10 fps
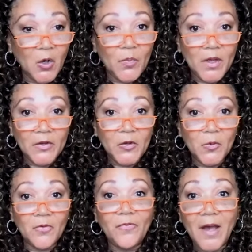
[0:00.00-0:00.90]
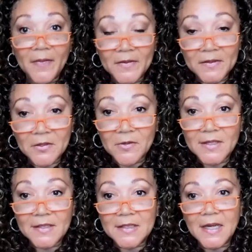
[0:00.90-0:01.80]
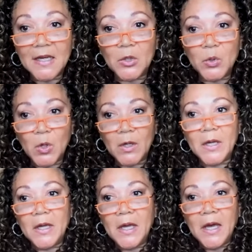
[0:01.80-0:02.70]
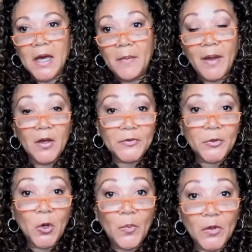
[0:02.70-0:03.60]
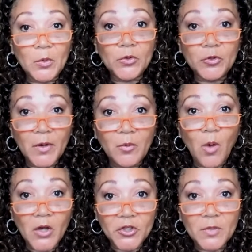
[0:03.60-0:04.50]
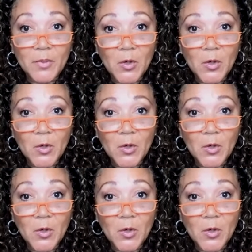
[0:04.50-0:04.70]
hope that you will find the series and take a look. I also hope that you will join Washington